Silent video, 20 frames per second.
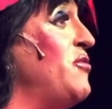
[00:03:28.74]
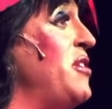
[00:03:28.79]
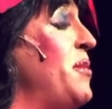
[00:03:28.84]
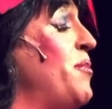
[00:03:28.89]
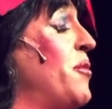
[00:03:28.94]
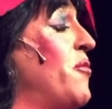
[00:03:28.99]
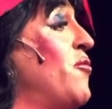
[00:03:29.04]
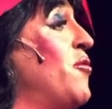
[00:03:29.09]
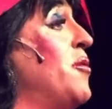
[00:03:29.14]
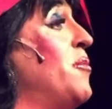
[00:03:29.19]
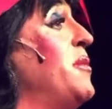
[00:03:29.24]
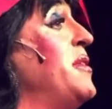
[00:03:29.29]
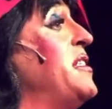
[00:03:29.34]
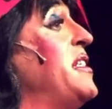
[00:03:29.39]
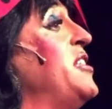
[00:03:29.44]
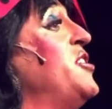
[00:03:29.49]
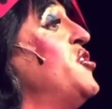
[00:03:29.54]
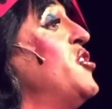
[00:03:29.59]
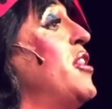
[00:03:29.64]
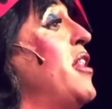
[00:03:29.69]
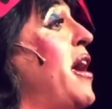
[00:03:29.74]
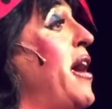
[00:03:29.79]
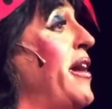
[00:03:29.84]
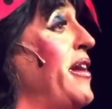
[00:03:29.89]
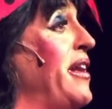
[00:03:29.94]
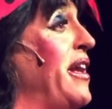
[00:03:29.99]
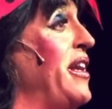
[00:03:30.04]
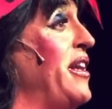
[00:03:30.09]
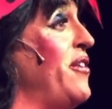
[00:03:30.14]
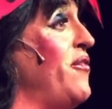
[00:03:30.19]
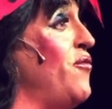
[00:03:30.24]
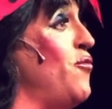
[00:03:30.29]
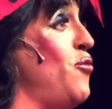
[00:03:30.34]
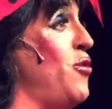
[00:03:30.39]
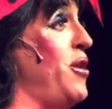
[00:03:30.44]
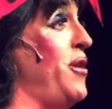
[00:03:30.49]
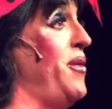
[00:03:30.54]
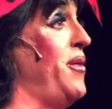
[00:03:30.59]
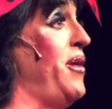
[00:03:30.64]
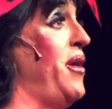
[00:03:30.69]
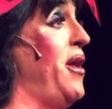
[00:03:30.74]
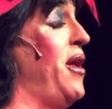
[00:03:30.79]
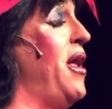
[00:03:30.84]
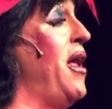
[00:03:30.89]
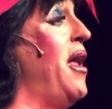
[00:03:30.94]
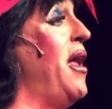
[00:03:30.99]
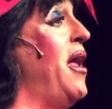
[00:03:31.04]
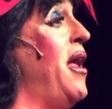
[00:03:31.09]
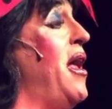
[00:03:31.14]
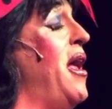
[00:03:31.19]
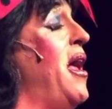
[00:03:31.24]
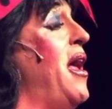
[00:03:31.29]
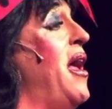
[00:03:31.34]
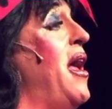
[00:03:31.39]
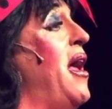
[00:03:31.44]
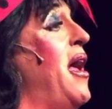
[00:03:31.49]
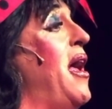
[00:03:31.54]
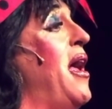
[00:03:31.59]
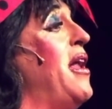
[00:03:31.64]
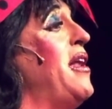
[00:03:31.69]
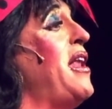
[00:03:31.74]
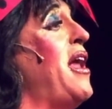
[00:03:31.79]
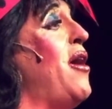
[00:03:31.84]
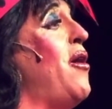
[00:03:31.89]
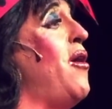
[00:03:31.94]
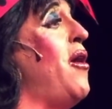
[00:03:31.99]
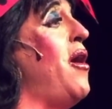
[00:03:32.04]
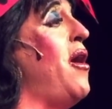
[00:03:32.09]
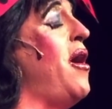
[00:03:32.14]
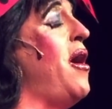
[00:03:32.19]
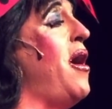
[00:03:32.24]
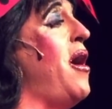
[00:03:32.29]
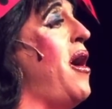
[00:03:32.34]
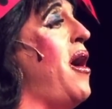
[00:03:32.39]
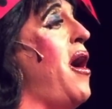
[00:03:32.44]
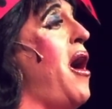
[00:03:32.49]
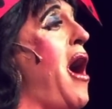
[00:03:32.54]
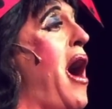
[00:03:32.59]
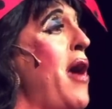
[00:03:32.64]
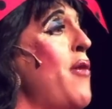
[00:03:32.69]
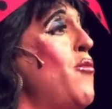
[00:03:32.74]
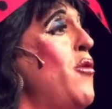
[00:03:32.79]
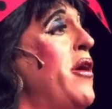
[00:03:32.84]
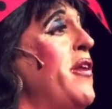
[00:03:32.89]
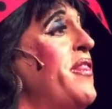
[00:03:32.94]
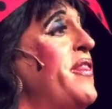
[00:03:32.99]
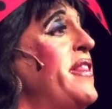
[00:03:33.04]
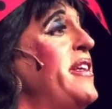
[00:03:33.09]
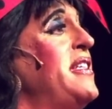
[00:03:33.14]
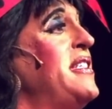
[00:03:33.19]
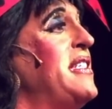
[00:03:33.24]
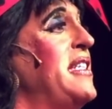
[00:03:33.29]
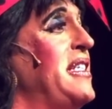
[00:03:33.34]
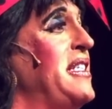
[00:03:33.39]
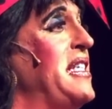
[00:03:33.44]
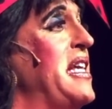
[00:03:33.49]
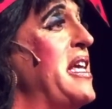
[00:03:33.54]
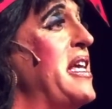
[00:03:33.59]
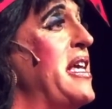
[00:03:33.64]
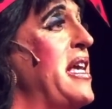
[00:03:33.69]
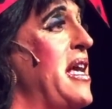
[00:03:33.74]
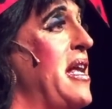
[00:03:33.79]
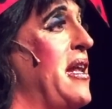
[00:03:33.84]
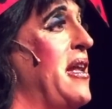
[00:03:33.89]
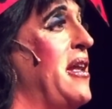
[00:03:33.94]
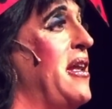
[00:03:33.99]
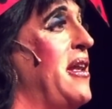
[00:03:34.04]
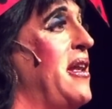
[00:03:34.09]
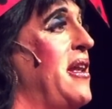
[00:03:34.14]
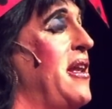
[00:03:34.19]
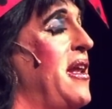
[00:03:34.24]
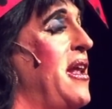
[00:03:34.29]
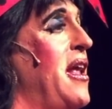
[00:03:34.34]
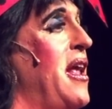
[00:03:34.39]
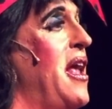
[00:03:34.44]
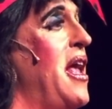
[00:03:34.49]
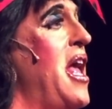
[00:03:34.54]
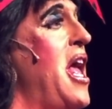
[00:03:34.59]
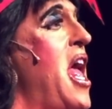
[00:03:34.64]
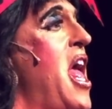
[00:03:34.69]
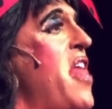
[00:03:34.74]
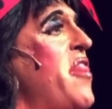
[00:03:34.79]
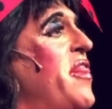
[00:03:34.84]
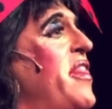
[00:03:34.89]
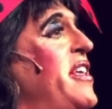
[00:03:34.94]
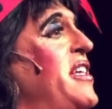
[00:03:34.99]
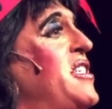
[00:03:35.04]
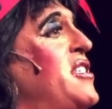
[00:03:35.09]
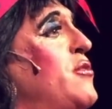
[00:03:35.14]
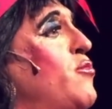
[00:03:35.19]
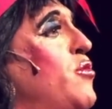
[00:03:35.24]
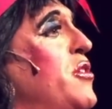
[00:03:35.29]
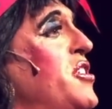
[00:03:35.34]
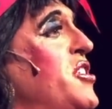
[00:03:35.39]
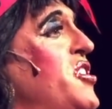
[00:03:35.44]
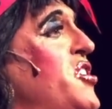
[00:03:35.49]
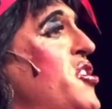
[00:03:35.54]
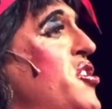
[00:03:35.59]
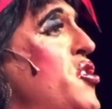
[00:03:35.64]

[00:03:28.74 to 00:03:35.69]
street performance in July '94. Now, I want this to sink in. This was